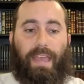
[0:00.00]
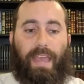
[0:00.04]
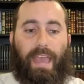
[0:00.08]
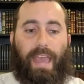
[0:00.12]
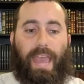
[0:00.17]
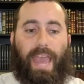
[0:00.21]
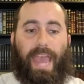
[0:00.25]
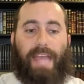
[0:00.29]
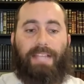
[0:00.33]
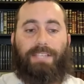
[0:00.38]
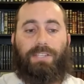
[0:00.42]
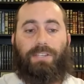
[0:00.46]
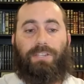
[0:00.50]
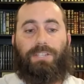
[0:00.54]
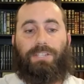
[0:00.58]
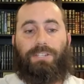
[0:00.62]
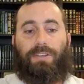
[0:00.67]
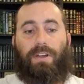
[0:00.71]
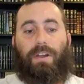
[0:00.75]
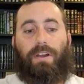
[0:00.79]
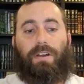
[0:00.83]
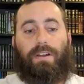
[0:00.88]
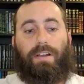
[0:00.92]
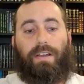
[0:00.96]
And so the
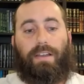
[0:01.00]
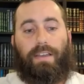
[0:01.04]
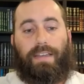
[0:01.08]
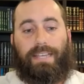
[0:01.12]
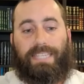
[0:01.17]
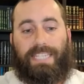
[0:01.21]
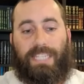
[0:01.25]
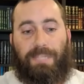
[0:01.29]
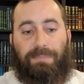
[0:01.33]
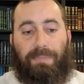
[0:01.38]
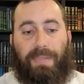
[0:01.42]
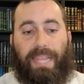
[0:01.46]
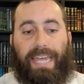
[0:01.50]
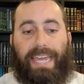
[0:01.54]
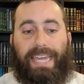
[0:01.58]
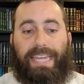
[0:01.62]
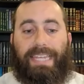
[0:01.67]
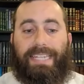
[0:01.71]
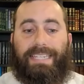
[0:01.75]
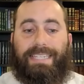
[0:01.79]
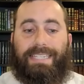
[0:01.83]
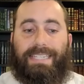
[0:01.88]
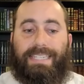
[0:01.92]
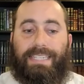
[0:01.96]
Torah
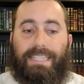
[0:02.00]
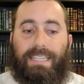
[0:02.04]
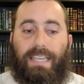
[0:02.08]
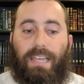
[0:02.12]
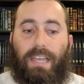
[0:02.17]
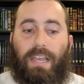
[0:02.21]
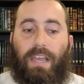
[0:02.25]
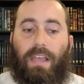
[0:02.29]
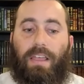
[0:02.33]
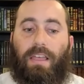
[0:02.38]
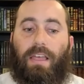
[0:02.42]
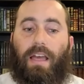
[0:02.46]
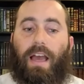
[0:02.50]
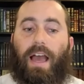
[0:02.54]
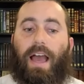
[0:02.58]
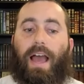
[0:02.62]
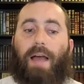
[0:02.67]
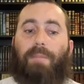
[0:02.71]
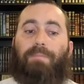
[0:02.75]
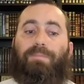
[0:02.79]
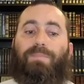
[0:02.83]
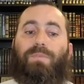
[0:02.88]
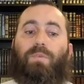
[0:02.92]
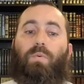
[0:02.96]
explains
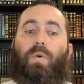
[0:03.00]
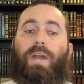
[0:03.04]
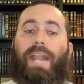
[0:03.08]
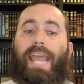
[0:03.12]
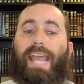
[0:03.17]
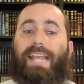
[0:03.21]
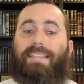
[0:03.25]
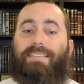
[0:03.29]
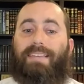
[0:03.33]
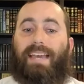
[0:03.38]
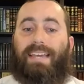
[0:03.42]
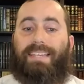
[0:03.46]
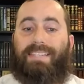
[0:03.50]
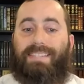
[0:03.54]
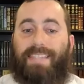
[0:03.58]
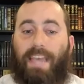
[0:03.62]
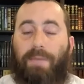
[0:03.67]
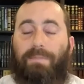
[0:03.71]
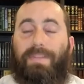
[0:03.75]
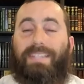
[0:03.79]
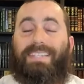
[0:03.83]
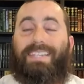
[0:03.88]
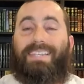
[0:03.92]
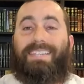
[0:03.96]
um, what
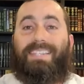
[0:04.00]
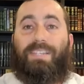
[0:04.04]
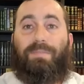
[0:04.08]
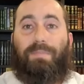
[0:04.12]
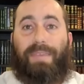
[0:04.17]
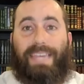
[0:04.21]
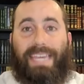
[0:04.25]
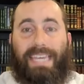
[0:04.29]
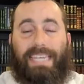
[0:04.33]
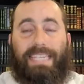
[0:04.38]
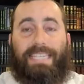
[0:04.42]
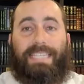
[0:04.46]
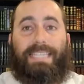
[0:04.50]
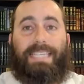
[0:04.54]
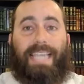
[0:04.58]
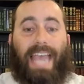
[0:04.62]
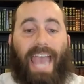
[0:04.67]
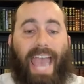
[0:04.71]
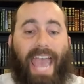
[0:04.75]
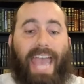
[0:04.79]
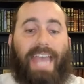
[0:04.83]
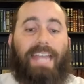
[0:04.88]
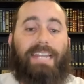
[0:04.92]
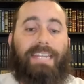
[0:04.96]
anti-Semitism is
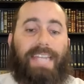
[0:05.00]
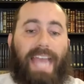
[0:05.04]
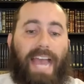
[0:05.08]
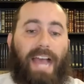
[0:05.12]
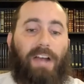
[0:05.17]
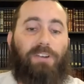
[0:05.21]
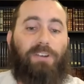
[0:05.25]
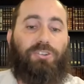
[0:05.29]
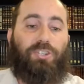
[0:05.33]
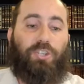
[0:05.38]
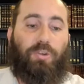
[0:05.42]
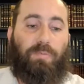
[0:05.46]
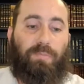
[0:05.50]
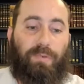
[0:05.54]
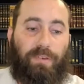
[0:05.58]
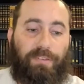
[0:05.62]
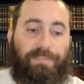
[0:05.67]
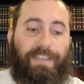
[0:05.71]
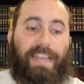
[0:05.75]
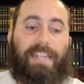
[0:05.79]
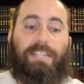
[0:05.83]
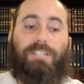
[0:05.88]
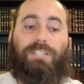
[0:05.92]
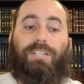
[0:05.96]
and how to
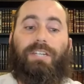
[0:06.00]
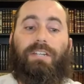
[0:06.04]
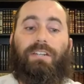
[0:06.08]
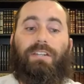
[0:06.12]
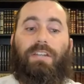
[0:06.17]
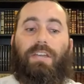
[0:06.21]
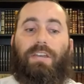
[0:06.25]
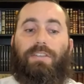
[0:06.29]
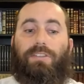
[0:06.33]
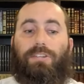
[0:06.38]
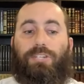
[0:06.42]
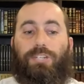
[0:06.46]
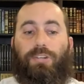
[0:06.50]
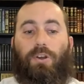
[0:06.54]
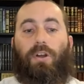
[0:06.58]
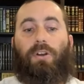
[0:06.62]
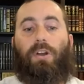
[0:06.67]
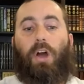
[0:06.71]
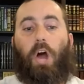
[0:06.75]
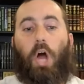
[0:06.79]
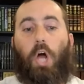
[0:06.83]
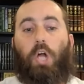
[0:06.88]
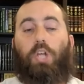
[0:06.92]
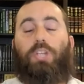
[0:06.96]
prevent it. The
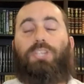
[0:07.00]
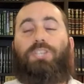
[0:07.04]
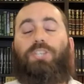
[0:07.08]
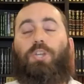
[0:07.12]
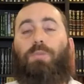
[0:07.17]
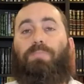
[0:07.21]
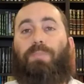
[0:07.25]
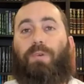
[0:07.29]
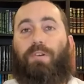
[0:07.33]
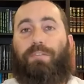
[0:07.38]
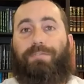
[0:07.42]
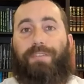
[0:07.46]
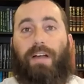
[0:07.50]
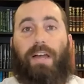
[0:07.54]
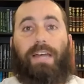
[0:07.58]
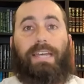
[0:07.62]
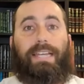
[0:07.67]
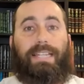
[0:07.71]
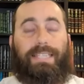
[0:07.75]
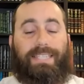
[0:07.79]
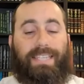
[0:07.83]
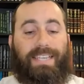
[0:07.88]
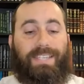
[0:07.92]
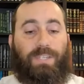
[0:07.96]
Torah also
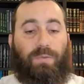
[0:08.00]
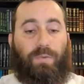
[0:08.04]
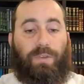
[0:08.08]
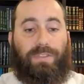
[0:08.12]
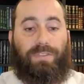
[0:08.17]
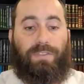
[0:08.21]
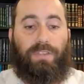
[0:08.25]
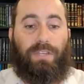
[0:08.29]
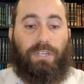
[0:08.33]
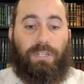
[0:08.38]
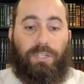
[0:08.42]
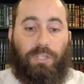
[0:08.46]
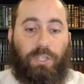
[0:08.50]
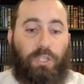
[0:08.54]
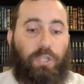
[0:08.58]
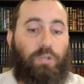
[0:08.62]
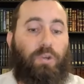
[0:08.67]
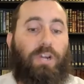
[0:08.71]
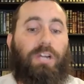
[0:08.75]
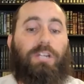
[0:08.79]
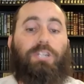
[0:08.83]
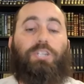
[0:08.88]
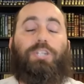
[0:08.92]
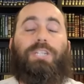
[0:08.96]
provides us with the
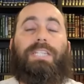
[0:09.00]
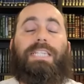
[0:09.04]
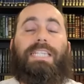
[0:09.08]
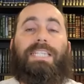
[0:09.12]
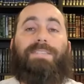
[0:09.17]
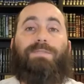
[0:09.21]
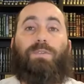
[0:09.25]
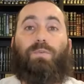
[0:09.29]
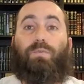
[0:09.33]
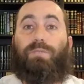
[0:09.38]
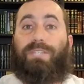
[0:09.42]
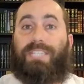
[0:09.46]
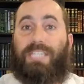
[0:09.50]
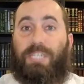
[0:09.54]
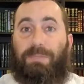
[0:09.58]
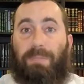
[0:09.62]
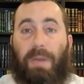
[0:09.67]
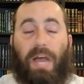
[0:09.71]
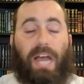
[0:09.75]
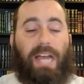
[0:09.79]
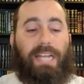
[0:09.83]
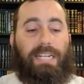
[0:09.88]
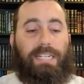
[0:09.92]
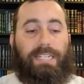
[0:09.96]
instructions for
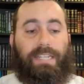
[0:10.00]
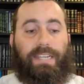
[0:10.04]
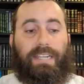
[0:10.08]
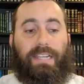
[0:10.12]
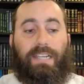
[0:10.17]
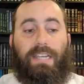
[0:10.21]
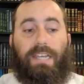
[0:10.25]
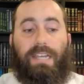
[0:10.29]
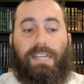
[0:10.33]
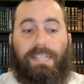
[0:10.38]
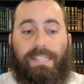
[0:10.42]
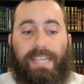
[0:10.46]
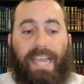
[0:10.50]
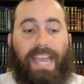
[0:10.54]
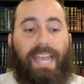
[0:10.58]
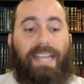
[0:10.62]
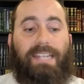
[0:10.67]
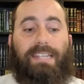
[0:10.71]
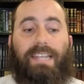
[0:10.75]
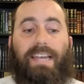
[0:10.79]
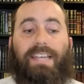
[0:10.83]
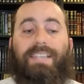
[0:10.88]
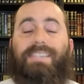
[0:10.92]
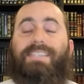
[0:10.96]
responding to
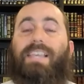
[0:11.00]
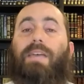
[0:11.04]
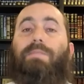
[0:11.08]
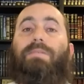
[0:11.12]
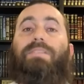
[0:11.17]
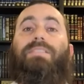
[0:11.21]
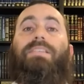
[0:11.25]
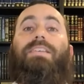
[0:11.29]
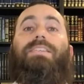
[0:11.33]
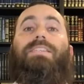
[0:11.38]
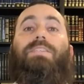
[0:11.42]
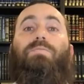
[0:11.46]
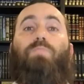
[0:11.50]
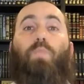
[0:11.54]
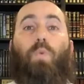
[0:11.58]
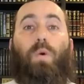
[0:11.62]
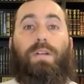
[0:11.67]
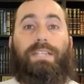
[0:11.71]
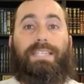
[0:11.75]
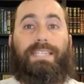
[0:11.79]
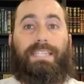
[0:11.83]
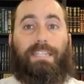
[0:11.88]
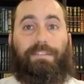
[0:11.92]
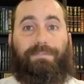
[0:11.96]
anti-Semitism
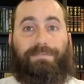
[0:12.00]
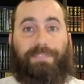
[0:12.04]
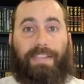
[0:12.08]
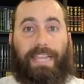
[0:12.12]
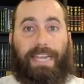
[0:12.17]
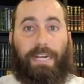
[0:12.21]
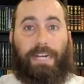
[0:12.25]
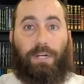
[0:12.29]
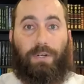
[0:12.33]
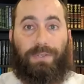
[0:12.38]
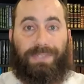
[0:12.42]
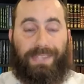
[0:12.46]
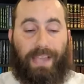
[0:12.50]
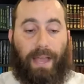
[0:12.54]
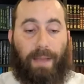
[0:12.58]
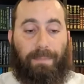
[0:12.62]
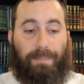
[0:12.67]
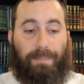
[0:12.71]
once it flares up.